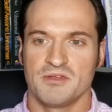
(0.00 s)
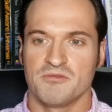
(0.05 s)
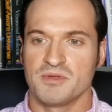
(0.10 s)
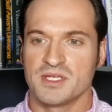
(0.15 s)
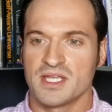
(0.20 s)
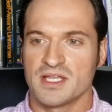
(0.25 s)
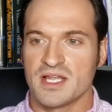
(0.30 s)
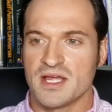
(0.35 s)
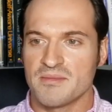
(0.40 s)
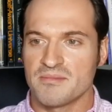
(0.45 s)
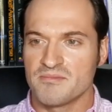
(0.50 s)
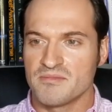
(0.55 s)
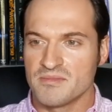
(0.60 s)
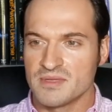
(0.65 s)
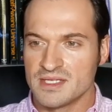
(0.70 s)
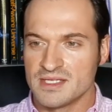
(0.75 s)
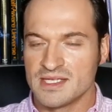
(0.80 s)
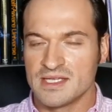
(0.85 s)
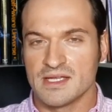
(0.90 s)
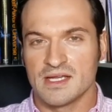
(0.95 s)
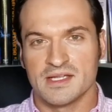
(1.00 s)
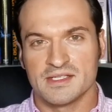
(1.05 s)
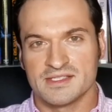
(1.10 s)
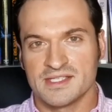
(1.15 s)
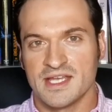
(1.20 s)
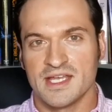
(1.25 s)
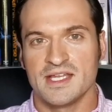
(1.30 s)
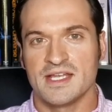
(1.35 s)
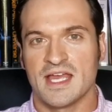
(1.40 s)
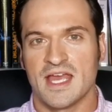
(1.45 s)
We cannot
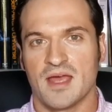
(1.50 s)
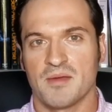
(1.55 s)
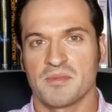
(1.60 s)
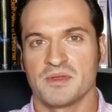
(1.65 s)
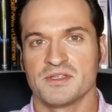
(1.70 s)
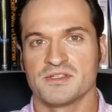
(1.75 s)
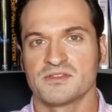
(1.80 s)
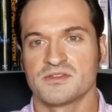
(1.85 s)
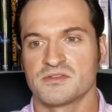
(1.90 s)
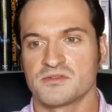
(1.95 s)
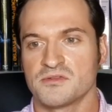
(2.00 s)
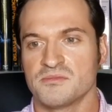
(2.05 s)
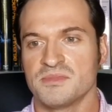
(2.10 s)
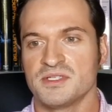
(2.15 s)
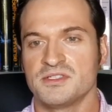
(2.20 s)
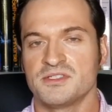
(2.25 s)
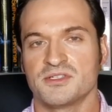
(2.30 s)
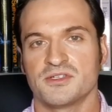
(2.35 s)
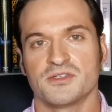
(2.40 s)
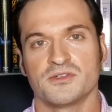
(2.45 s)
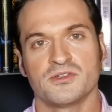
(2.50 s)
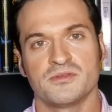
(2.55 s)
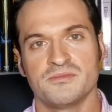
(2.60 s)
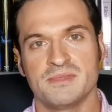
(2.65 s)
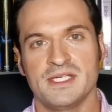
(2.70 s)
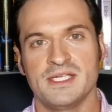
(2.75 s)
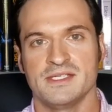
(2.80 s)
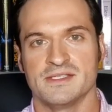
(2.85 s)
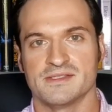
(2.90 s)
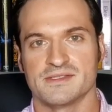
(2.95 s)
attain happiness through material
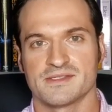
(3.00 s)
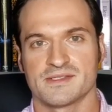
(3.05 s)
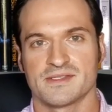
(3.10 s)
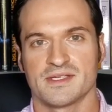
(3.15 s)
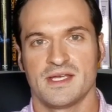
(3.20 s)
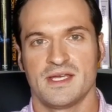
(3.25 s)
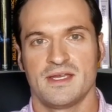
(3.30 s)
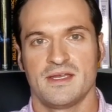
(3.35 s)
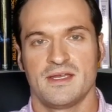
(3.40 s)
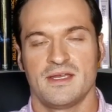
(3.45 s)
means.